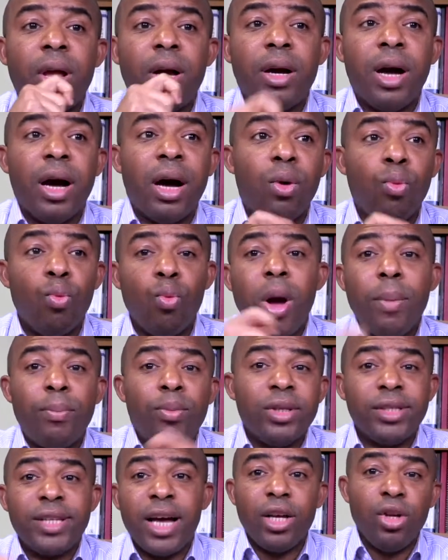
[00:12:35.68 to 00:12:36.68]
uh,
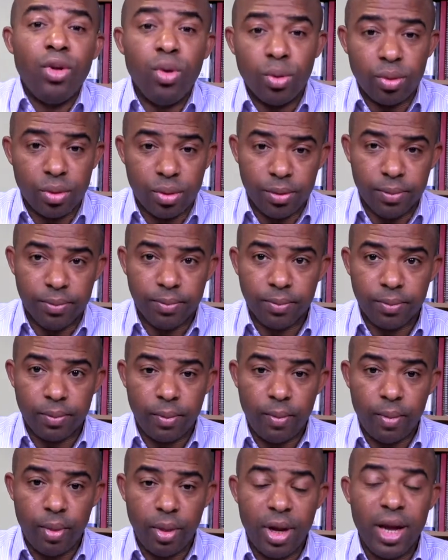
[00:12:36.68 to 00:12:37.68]
weapons are used
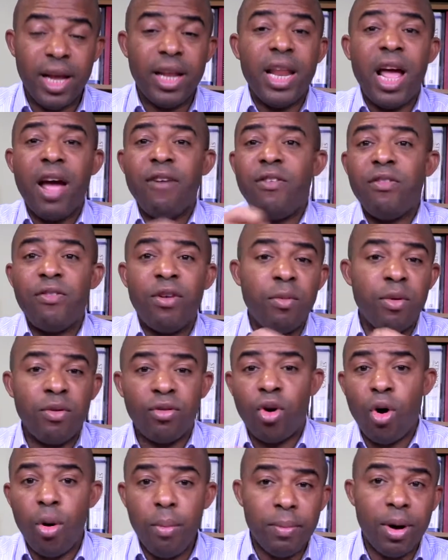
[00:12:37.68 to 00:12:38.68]
in every form of
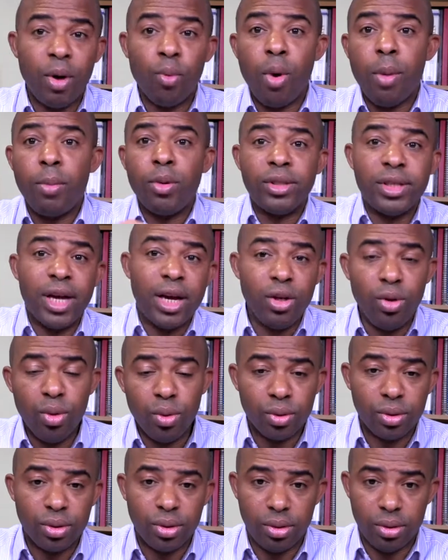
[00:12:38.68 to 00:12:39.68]
combat, weapons are
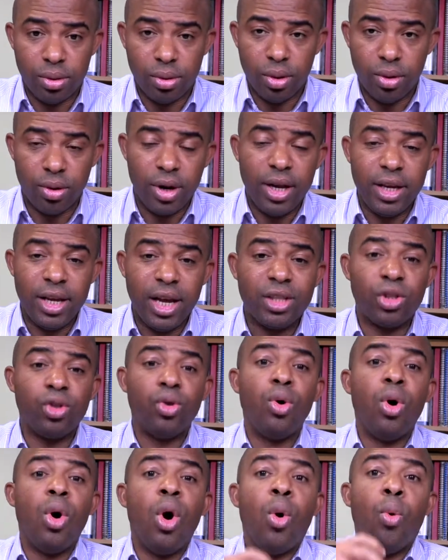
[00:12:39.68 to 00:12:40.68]
used. All right, yeah.
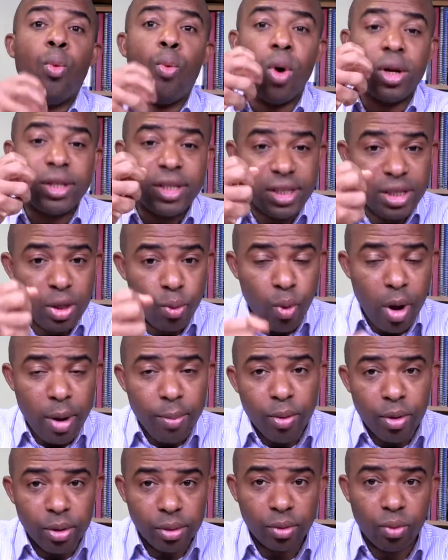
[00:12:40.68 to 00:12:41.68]
So, what is the
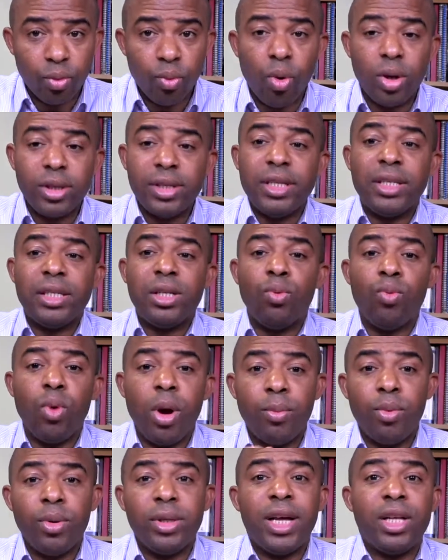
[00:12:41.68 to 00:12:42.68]
weapon? What is the
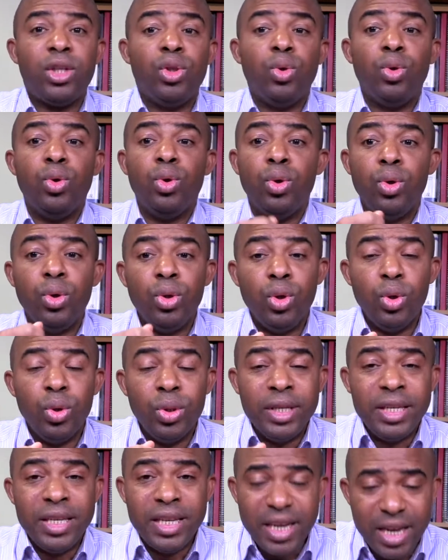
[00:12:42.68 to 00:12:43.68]
weapon that you you
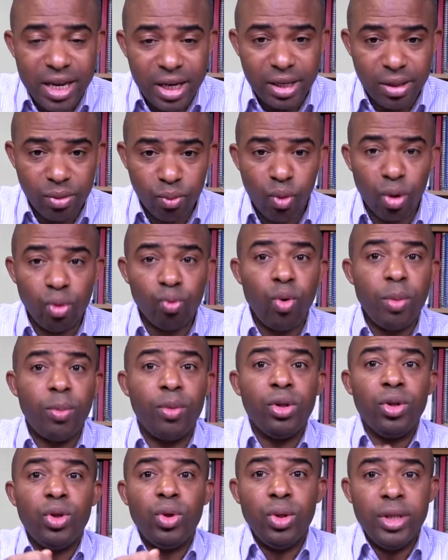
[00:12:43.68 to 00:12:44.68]
need? What
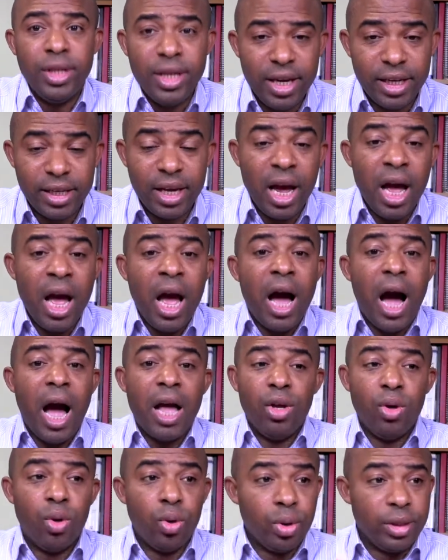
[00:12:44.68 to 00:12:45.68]
weapon do you need? Are
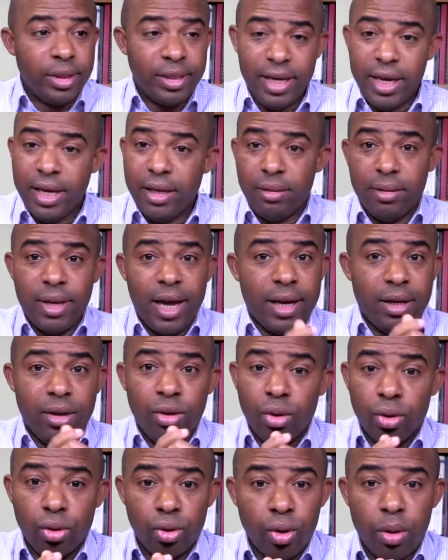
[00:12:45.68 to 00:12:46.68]
you going to take like you
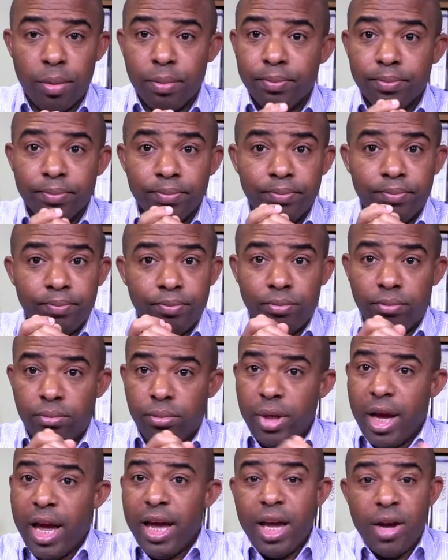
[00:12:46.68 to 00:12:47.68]
know some
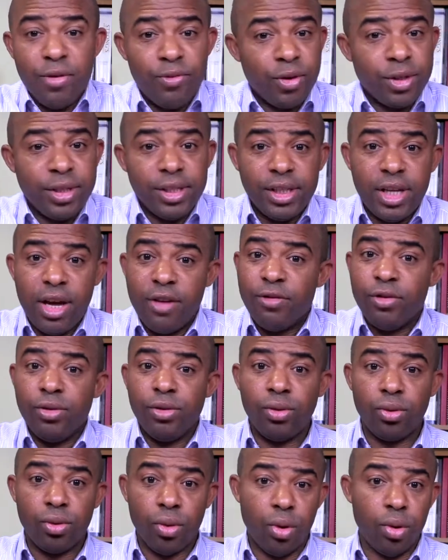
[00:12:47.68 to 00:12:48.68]

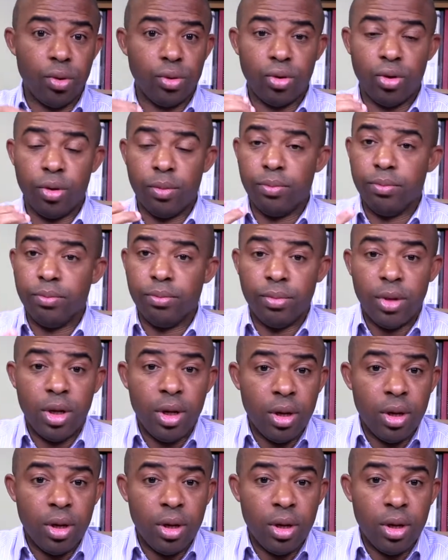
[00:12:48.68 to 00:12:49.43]
AK-47s or some